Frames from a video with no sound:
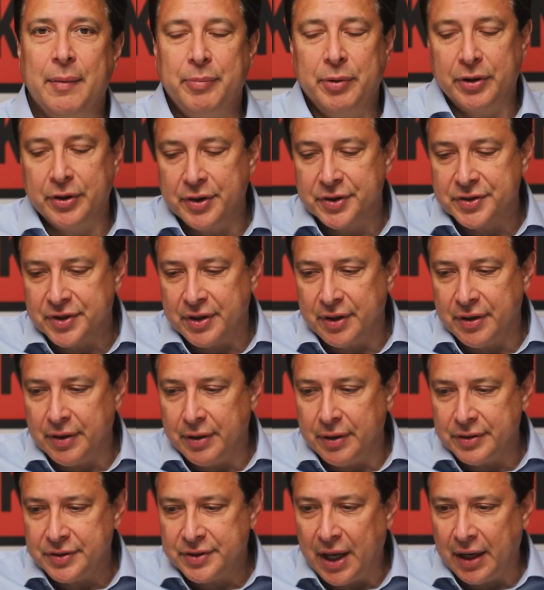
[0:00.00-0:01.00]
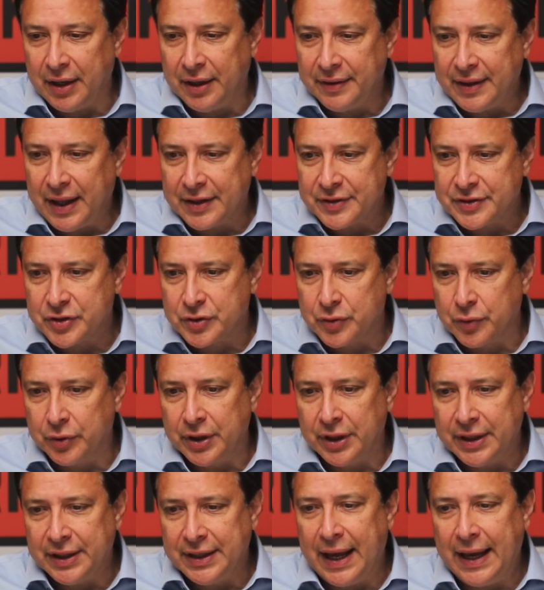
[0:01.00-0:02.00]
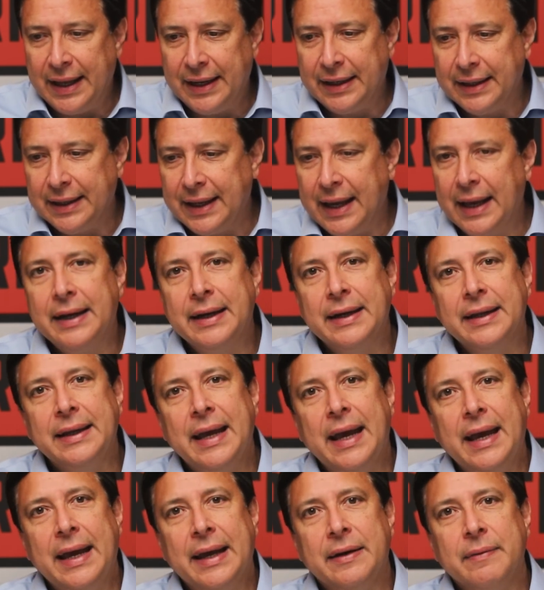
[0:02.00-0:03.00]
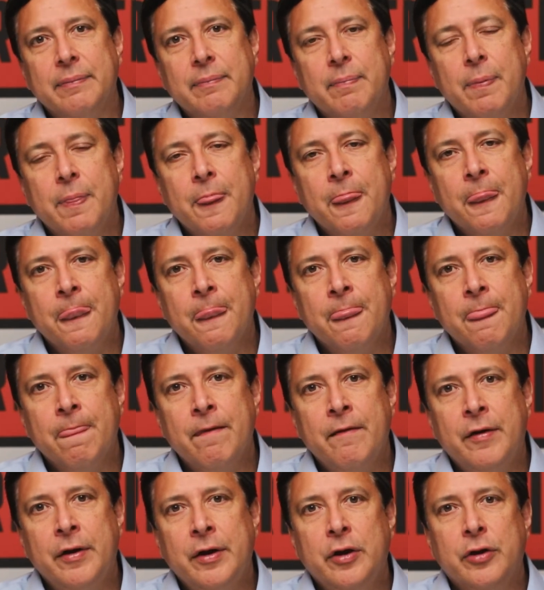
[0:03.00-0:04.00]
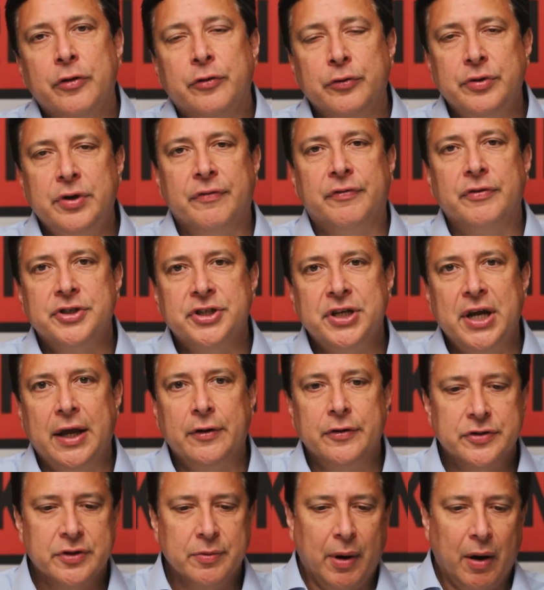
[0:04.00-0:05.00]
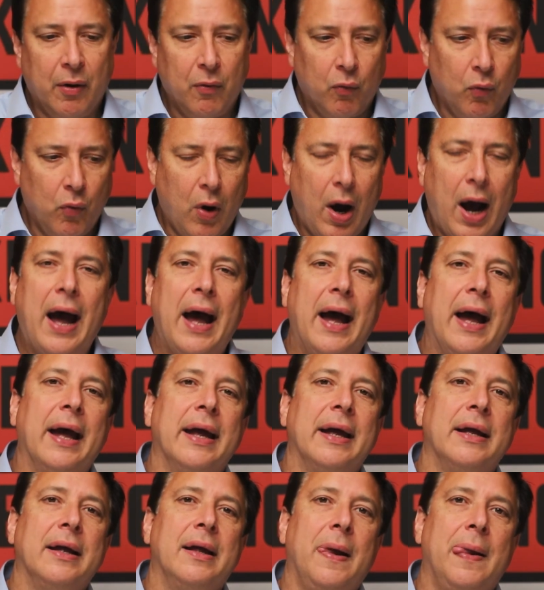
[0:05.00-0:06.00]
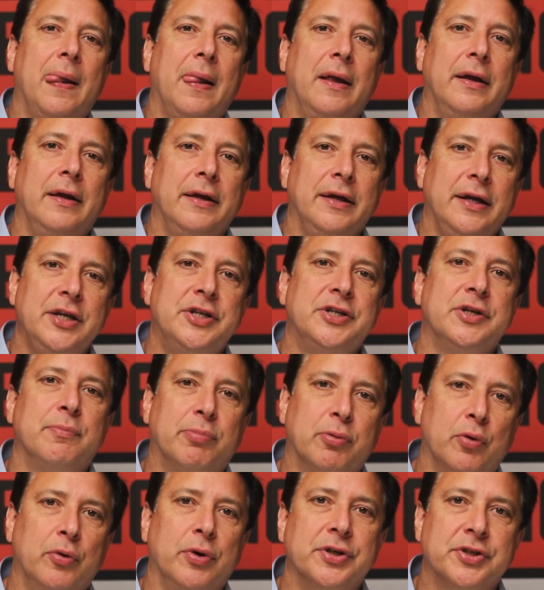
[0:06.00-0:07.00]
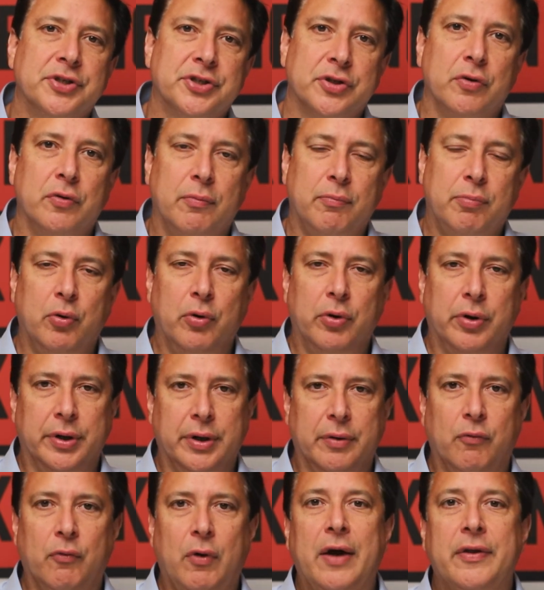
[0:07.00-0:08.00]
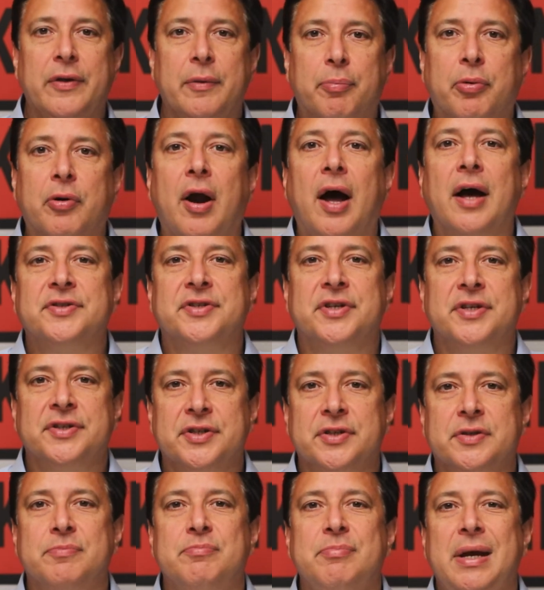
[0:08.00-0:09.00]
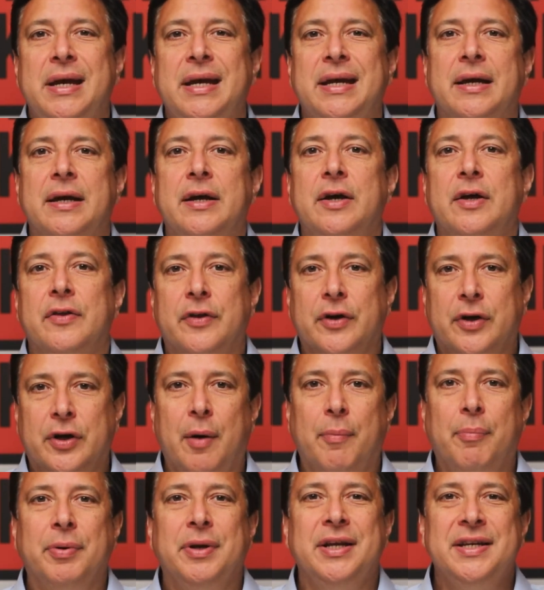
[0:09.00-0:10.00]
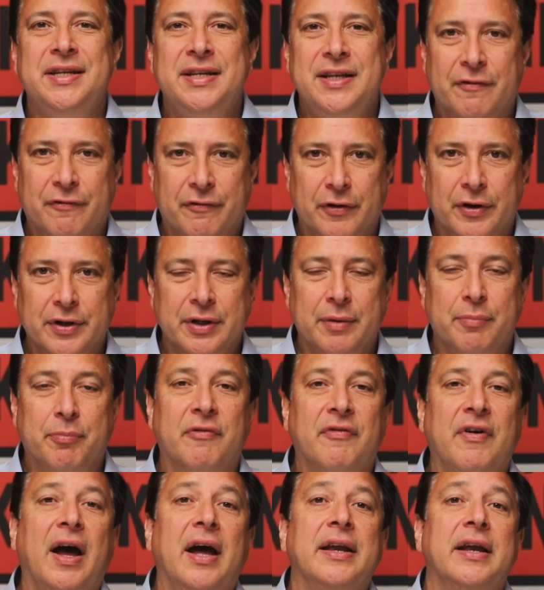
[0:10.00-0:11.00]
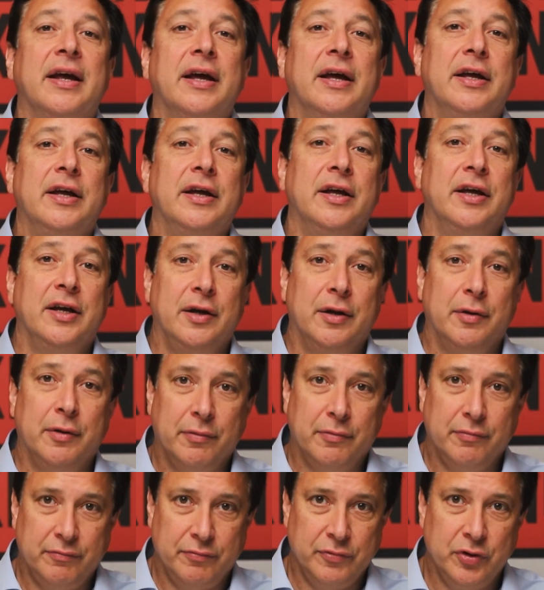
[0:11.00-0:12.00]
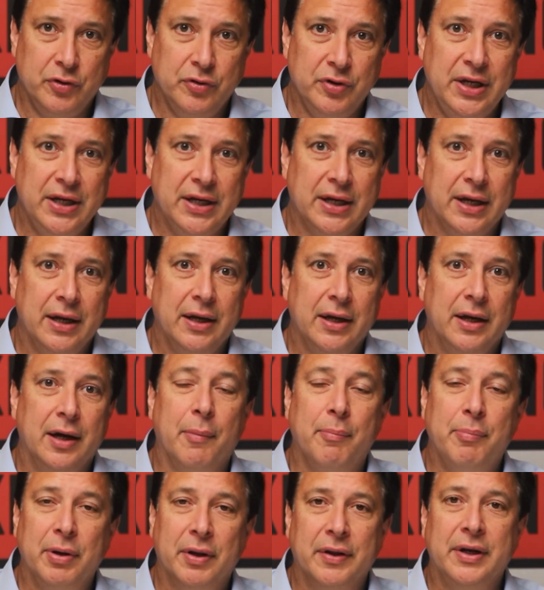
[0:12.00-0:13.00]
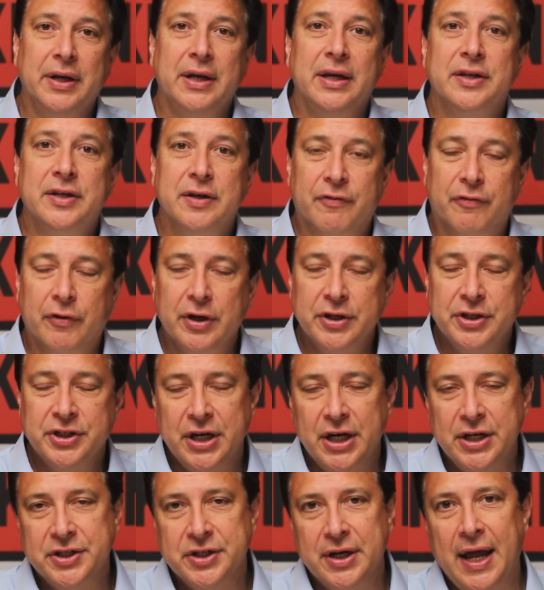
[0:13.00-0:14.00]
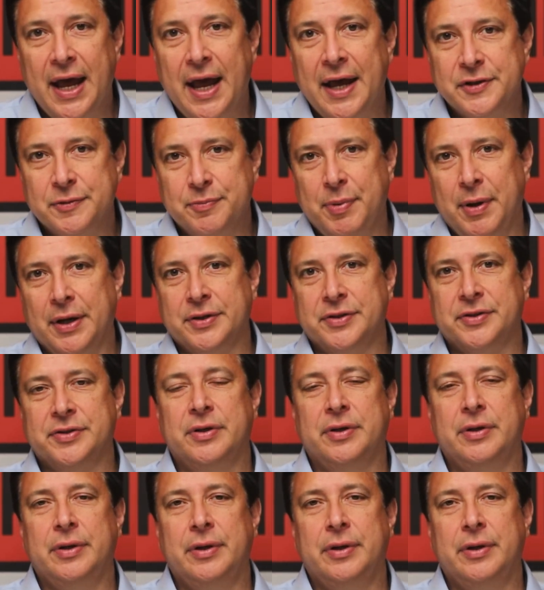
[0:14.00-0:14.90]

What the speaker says: because telling that story again and again and again through different channels about why each employee is so important and why the processes make the company different and provide unique ability and differentiation aspects.